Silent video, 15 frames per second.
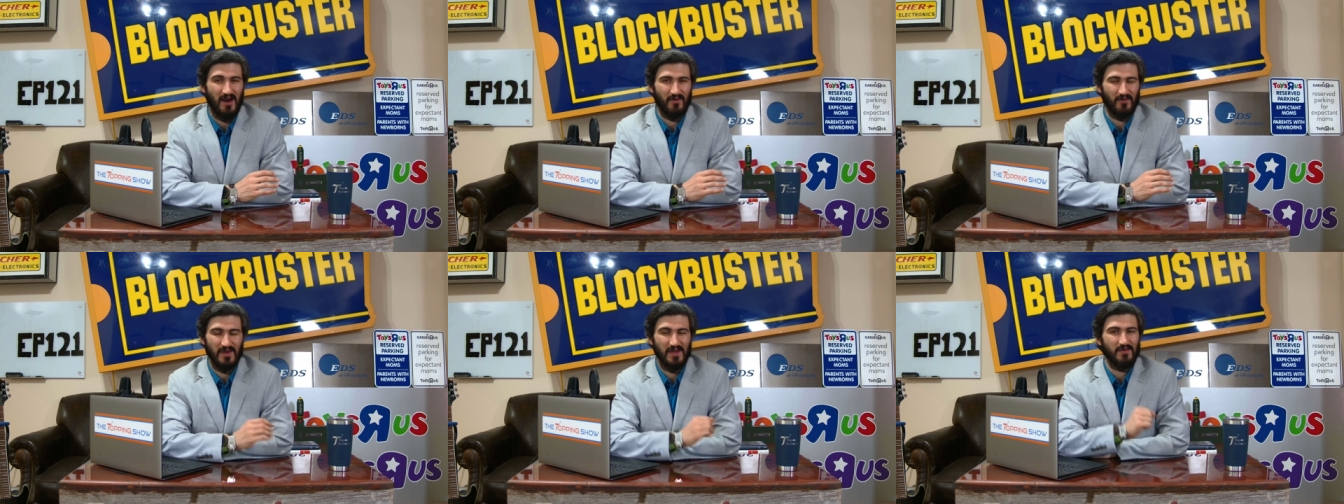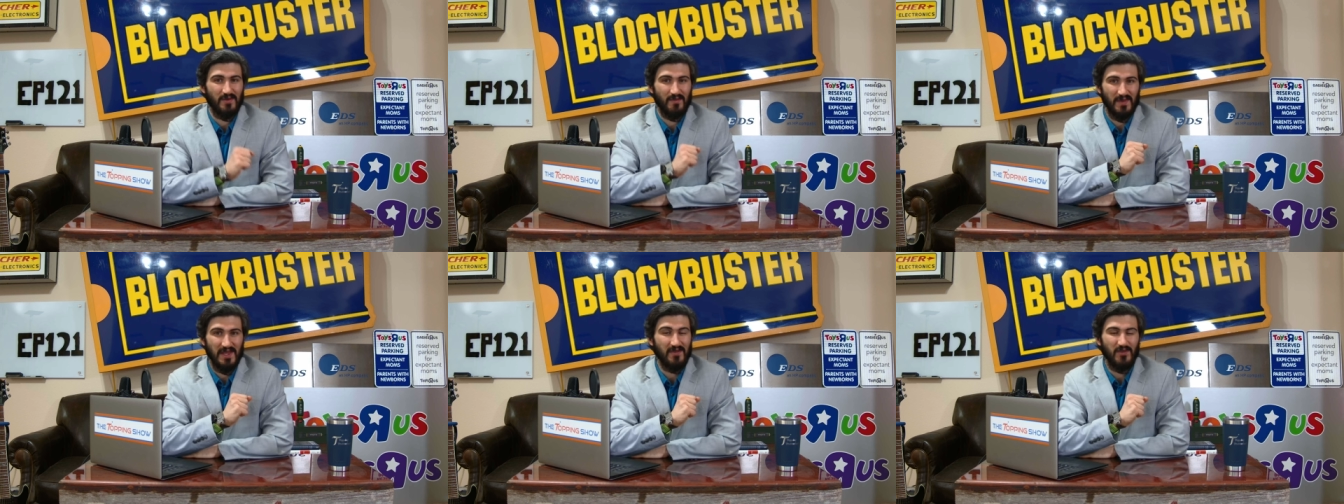for
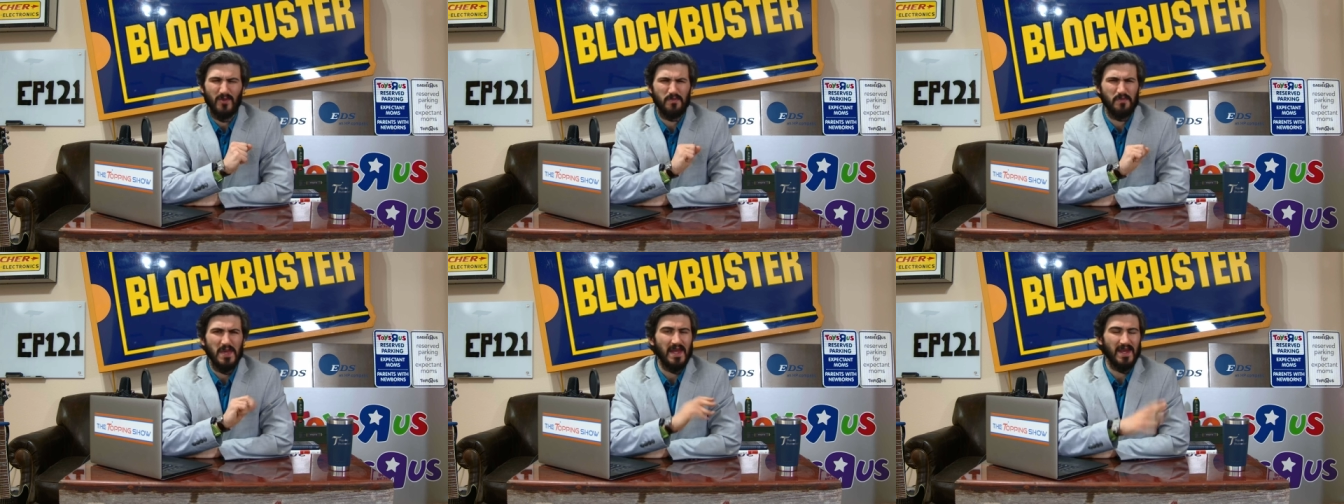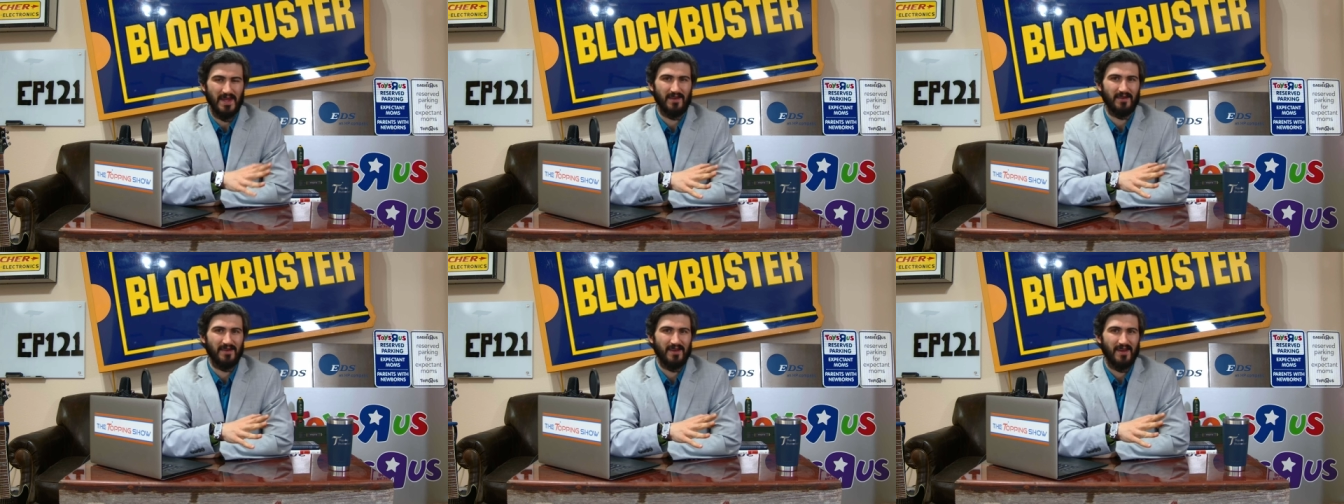even a
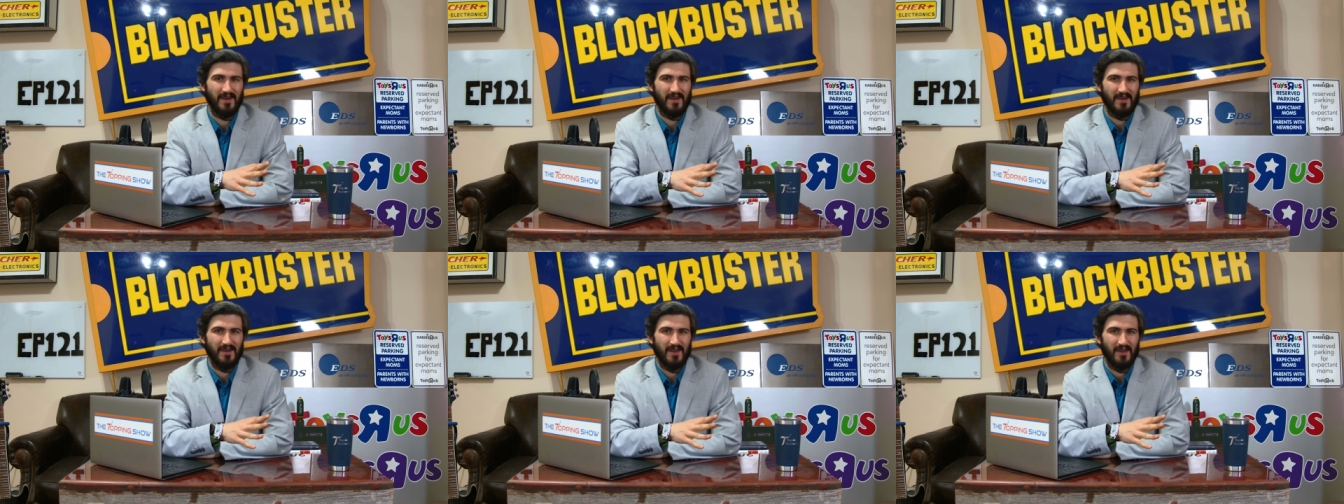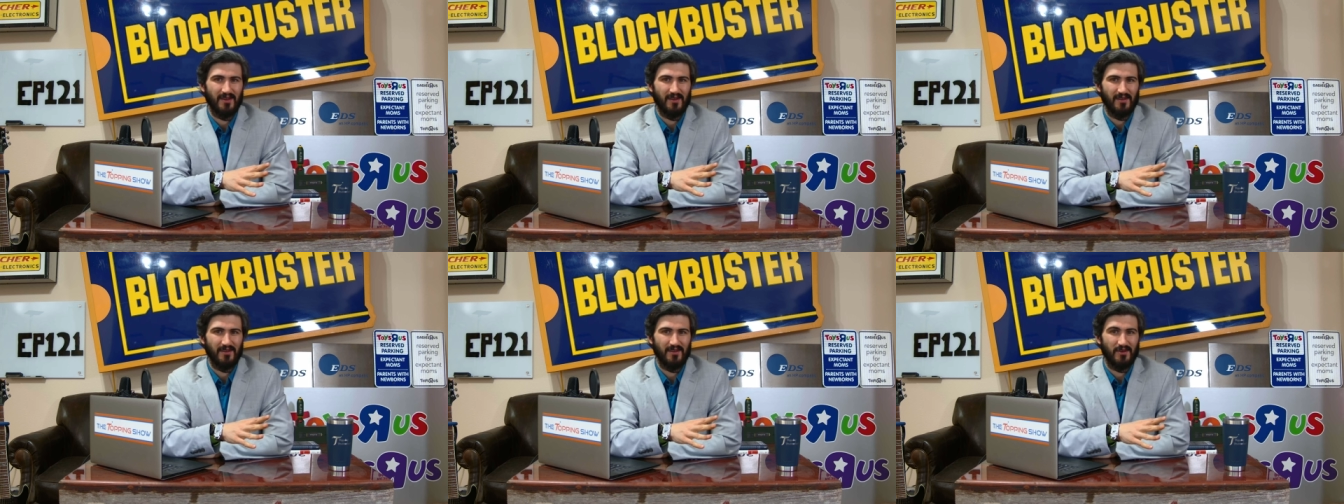minute
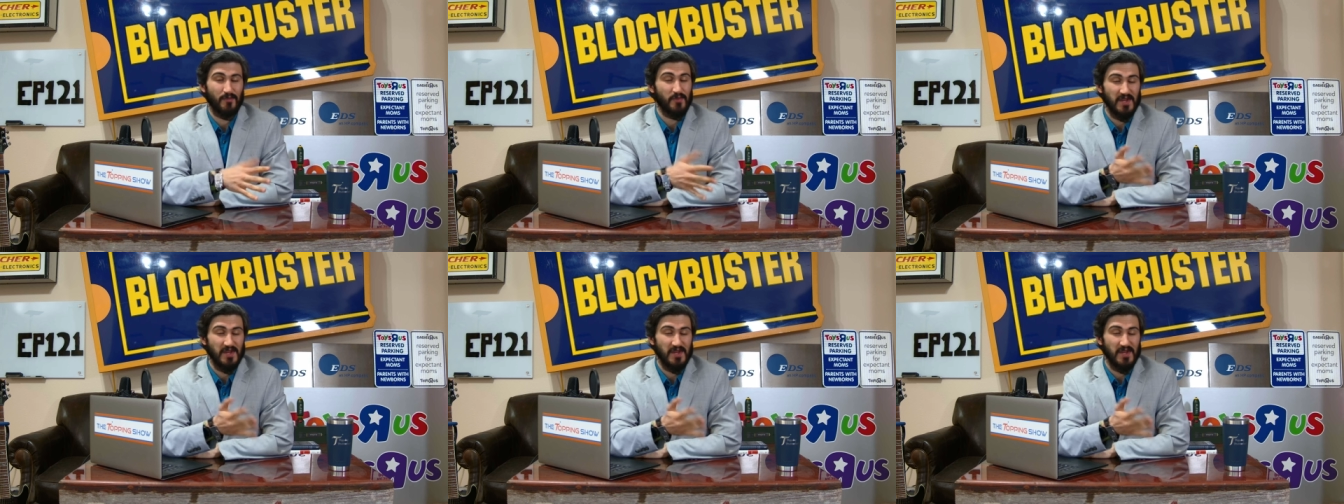could